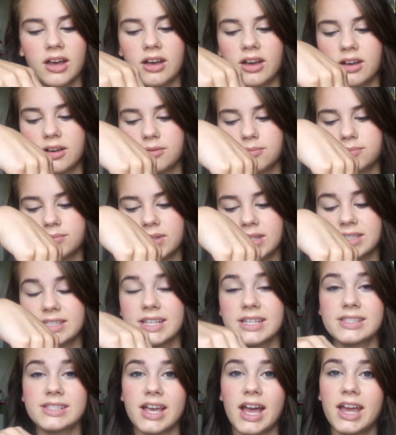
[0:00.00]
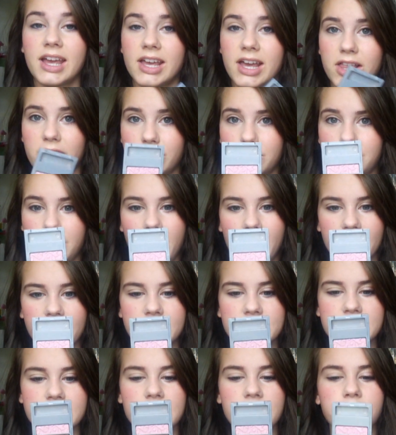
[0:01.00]
Um, intense eye color
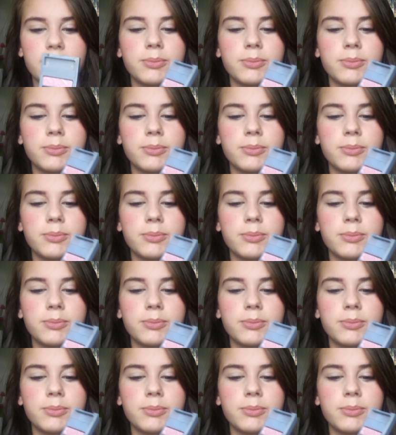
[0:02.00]
palette.